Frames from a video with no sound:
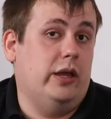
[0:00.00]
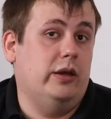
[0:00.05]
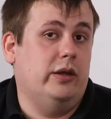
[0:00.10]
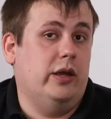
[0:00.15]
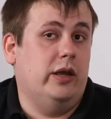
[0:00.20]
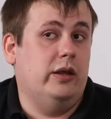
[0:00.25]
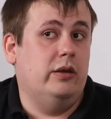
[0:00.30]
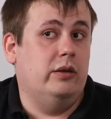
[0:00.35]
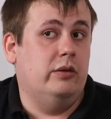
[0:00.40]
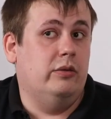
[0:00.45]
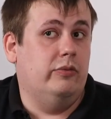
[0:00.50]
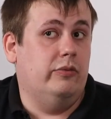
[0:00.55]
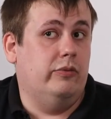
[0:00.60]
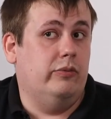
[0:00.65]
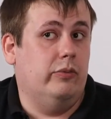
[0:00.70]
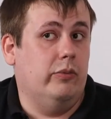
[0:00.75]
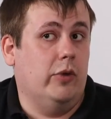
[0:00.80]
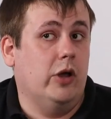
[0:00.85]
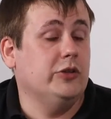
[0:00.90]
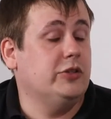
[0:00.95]
and
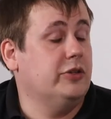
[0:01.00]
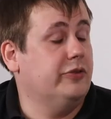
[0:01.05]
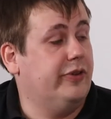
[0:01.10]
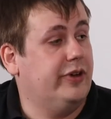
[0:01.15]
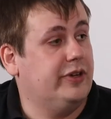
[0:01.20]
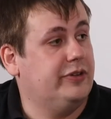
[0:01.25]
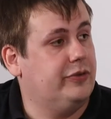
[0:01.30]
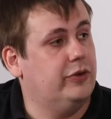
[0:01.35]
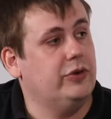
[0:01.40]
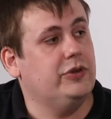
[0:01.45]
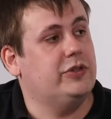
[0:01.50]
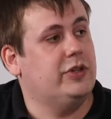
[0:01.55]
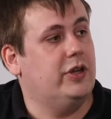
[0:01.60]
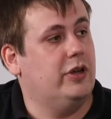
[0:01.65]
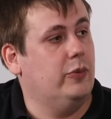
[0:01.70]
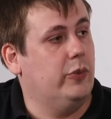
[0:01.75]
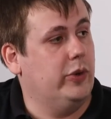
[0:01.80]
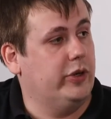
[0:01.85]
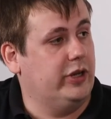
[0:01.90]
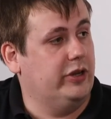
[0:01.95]
also vice
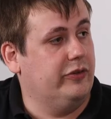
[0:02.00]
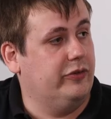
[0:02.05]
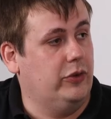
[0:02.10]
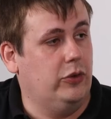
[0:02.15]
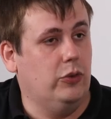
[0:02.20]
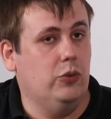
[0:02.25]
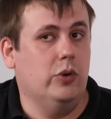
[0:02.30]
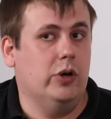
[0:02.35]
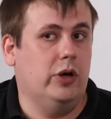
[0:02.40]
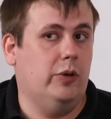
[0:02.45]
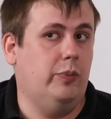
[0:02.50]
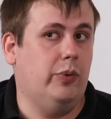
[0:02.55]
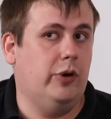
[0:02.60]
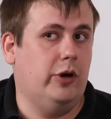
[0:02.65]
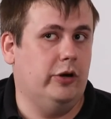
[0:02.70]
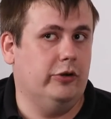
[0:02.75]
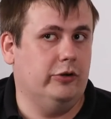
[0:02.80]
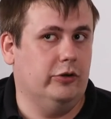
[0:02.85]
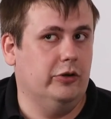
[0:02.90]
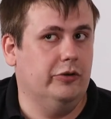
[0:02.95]
versa. What if you are
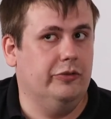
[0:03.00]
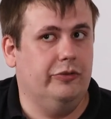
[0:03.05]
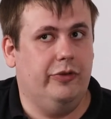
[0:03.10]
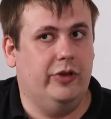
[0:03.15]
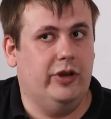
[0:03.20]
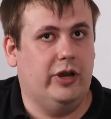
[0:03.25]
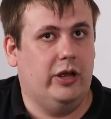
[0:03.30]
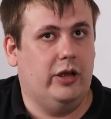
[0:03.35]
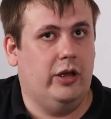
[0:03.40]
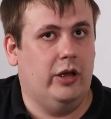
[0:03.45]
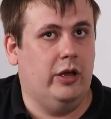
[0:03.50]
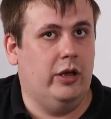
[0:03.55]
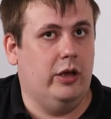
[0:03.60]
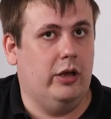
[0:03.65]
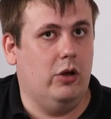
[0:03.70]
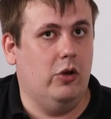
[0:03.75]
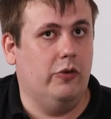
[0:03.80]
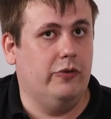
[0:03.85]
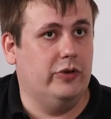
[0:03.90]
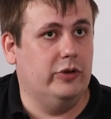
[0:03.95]
part of
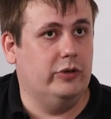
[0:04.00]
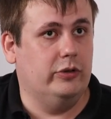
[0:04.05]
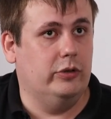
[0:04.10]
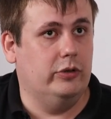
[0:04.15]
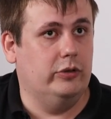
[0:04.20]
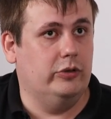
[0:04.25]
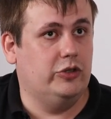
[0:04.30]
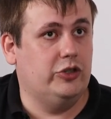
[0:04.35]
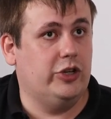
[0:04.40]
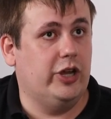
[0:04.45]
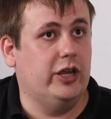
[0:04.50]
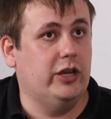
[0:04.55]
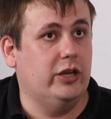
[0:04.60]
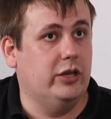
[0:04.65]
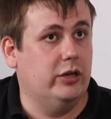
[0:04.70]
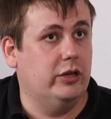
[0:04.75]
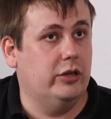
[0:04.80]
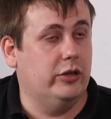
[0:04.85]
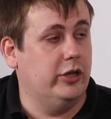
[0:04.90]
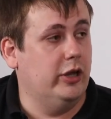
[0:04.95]
a
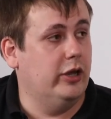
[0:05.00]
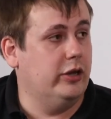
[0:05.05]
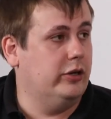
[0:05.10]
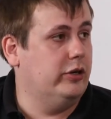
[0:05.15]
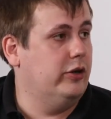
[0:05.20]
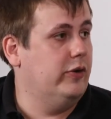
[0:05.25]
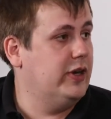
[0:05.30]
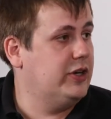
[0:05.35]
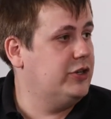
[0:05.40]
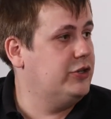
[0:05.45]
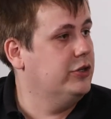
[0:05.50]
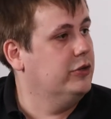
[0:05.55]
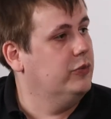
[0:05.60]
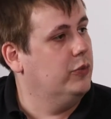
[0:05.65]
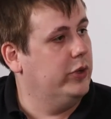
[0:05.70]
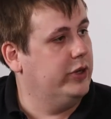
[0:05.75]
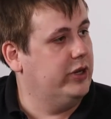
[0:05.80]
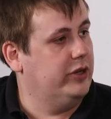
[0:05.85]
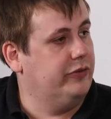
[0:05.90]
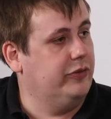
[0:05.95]
chain the other direction?
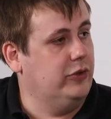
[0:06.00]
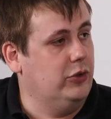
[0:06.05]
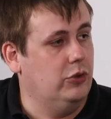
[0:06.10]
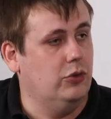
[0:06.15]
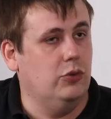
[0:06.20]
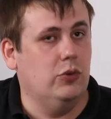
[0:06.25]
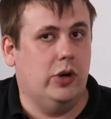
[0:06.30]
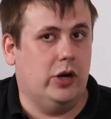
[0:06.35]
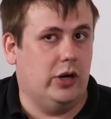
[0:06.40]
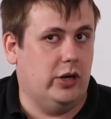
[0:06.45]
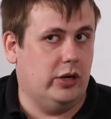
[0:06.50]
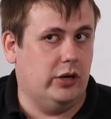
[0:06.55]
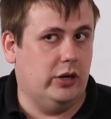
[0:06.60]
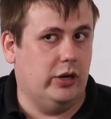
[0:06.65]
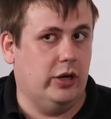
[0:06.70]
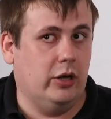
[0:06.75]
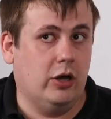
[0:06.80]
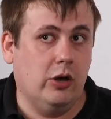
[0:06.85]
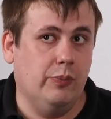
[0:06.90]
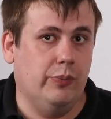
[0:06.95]
What if you are
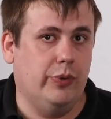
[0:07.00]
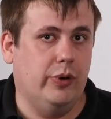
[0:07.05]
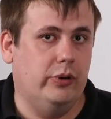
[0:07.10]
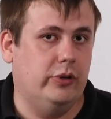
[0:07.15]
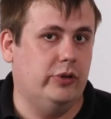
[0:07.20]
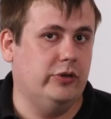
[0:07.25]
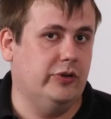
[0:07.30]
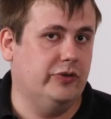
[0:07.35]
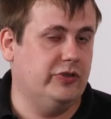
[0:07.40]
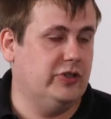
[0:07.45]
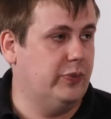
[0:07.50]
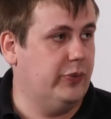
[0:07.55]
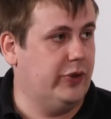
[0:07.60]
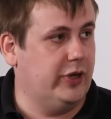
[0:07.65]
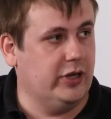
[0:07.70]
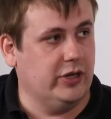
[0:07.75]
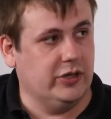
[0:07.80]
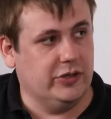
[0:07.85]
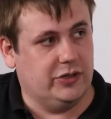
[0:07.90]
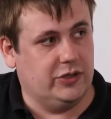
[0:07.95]
a component of
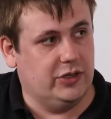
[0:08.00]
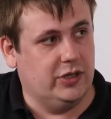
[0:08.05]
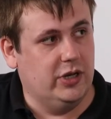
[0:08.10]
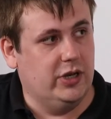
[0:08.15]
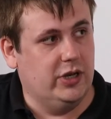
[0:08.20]
something else?